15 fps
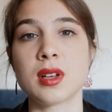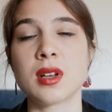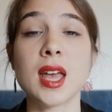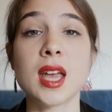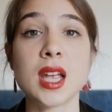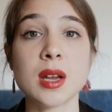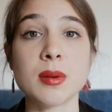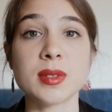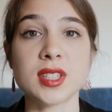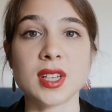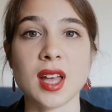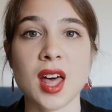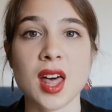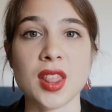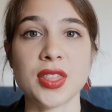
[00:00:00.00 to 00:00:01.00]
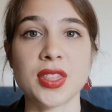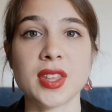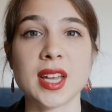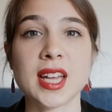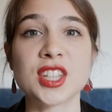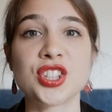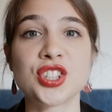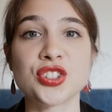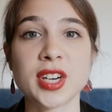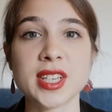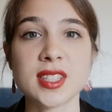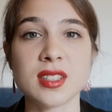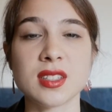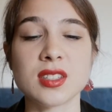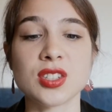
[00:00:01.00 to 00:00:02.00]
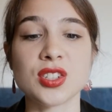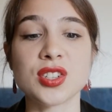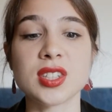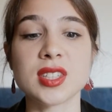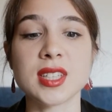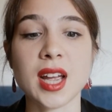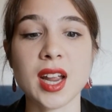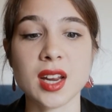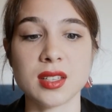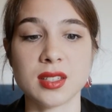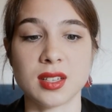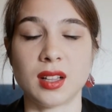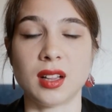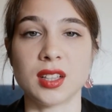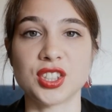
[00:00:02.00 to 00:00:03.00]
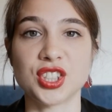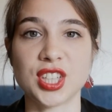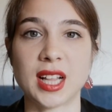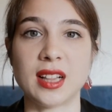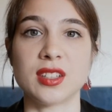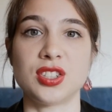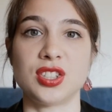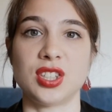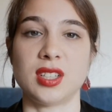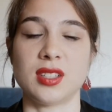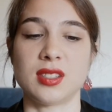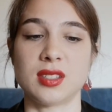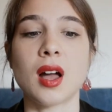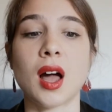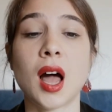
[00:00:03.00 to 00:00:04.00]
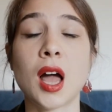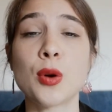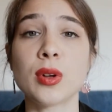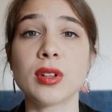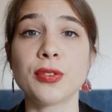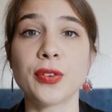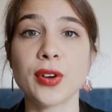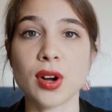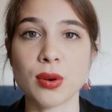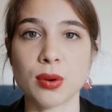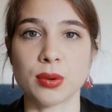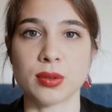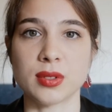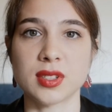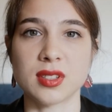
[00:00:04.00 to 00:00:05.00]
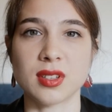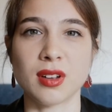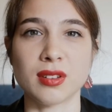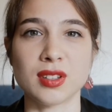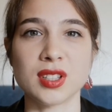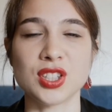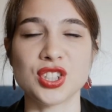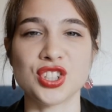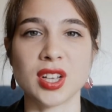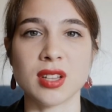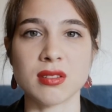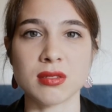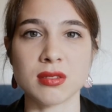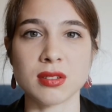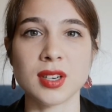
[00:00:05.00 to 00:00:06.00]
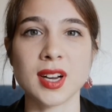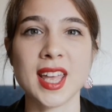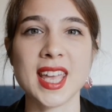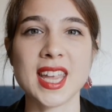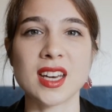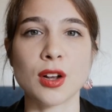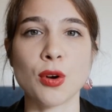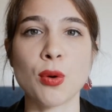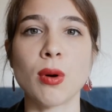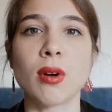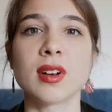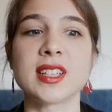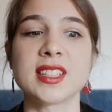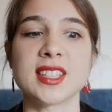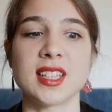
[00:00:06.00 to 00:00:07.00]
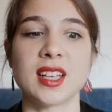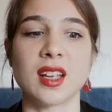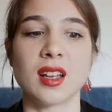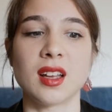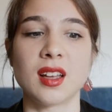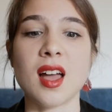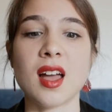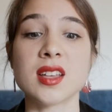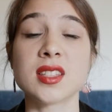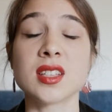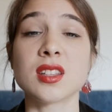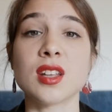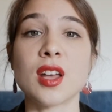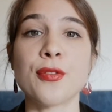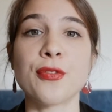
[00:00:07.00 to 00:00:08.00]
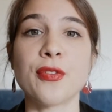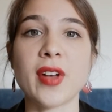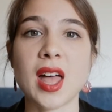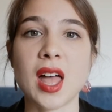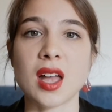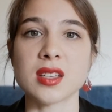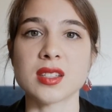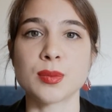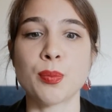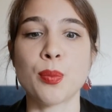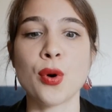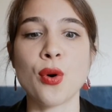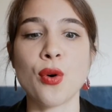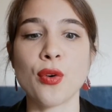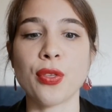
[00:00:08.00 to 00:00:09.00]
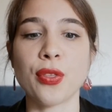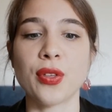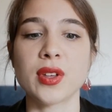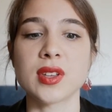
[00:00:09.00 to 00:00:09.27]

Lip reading: aimed at addressing societal challenges. I will focus on gender inequality as it affects both